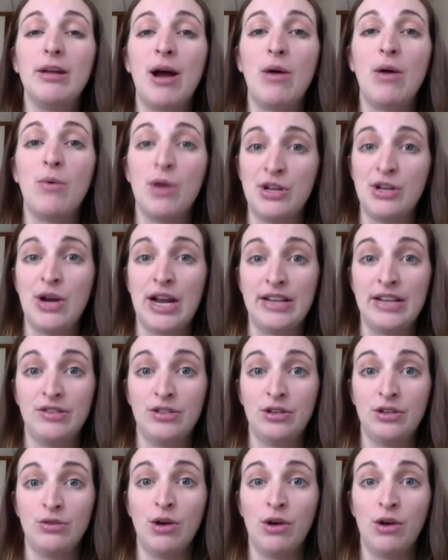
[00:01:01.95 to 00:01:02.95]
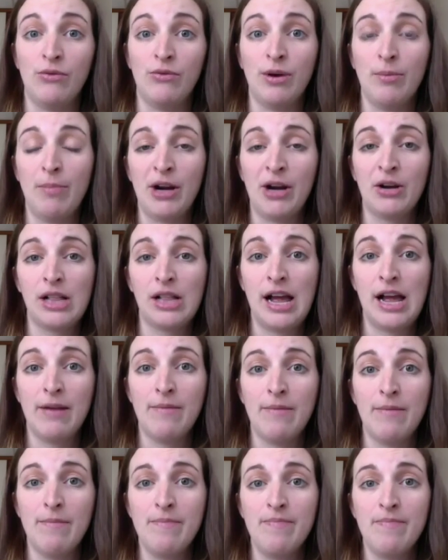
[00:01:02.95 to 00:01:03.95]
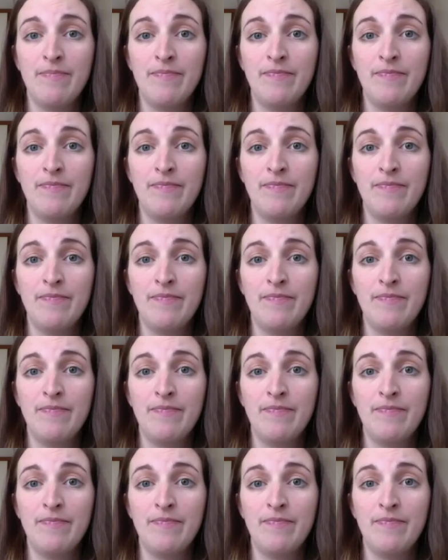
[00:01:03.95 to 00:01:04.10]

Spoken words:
about what you guys do over at Better Cloud?